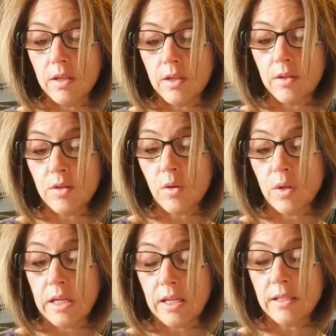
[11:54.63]
so,
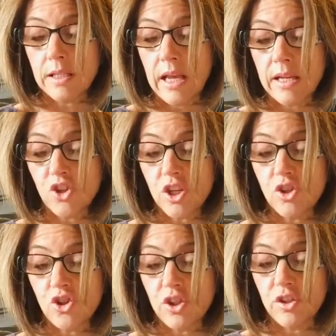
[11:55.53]
yes, it has
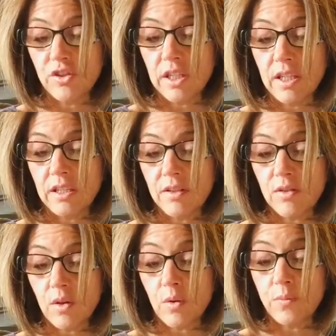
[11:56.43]
sugar in it.
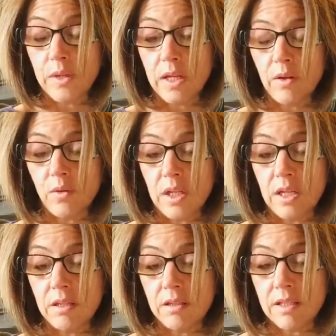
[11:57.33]
So not
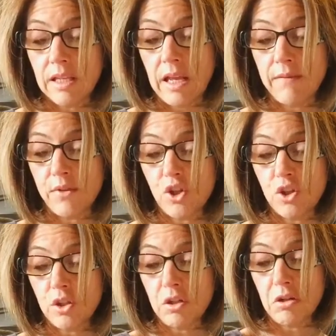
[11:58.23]
only does it have the
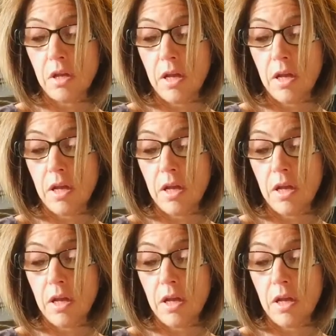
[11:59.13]
sugar,